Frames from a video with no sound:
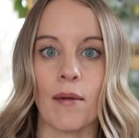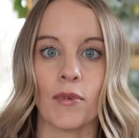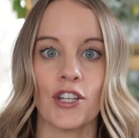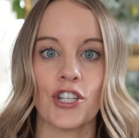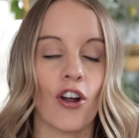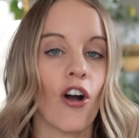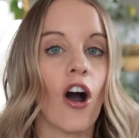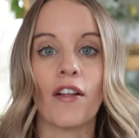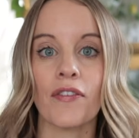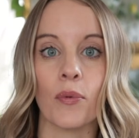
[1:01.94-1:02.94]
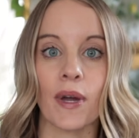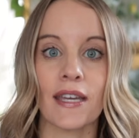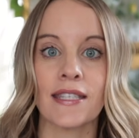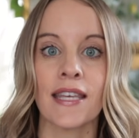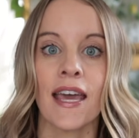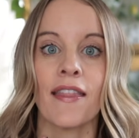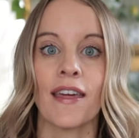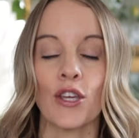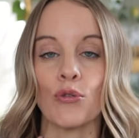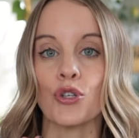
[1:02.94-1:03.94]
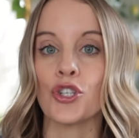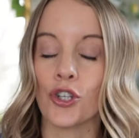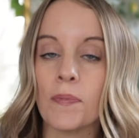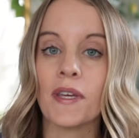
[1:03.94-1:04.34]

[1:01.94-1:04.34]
I'm gonna share all of the ways that you should